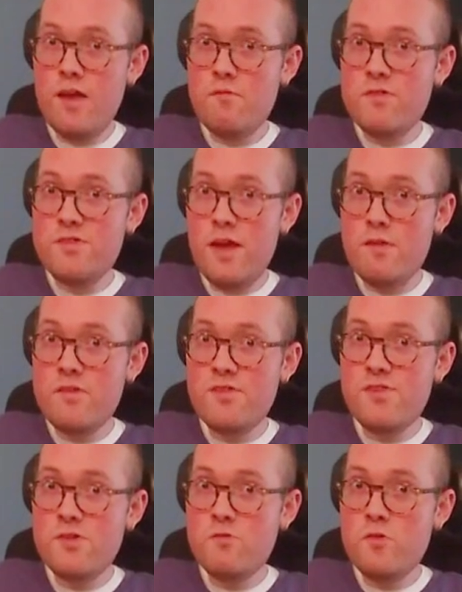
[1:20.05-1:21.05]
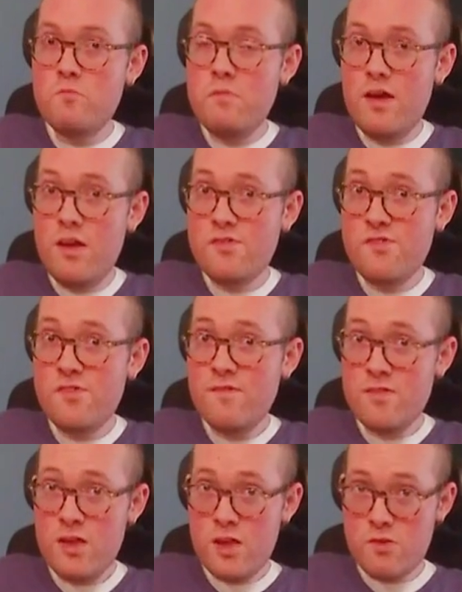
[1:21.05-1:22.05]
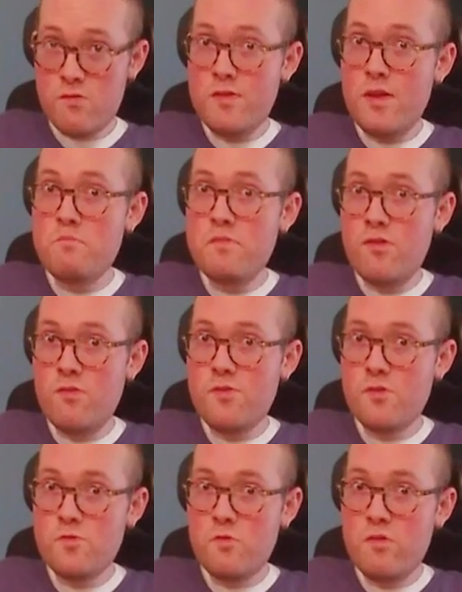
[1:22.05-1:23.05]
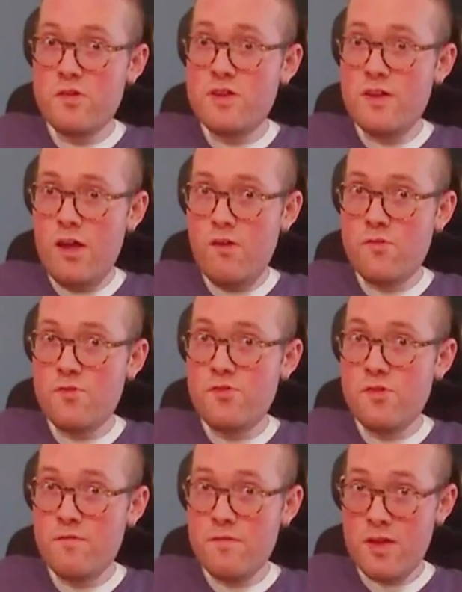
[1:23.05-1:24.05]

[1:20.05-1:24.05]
Every time they send you a box, you get billed $20,